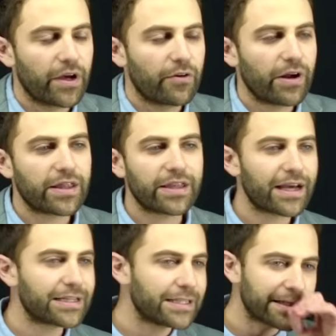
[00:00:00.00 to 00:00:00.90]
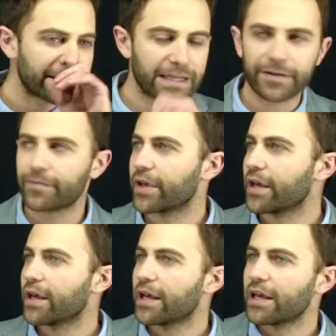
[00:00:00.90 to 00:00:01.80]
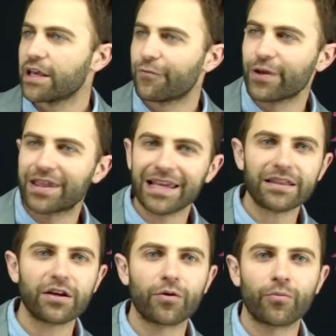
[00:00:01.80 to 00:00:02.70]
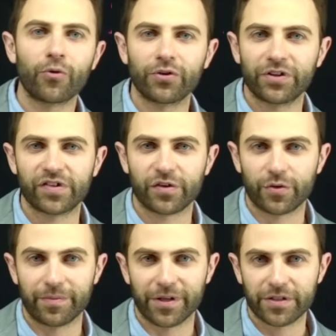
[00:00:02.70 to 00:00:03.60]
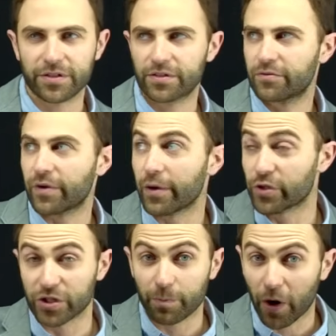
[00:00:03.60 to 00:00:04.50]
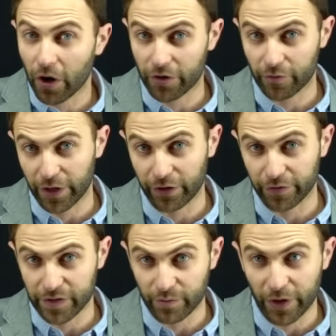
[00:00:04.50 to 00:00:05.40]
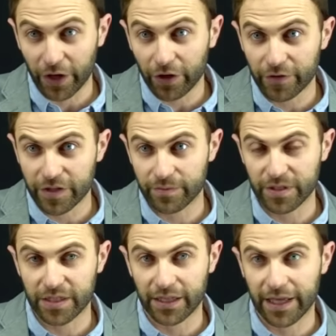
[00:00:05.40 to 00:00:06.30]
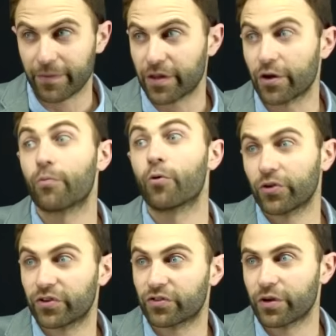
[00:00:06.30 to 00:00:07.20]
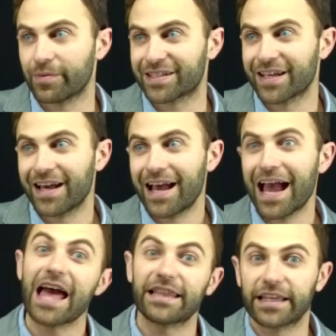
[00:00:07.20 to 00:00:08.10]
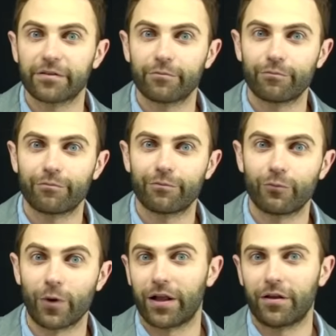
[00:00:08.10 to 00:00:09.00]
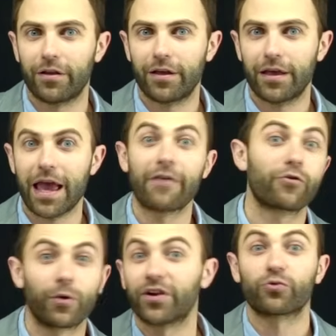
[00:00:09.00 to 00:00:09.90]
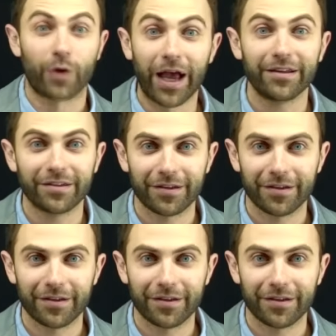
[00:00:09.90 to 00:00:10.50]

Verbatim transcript: Right? The idea is that if we think there are moral disagreements, right, which is part of relativism, relativism is the claim that there are moral disagreements and that, well, everyone is right.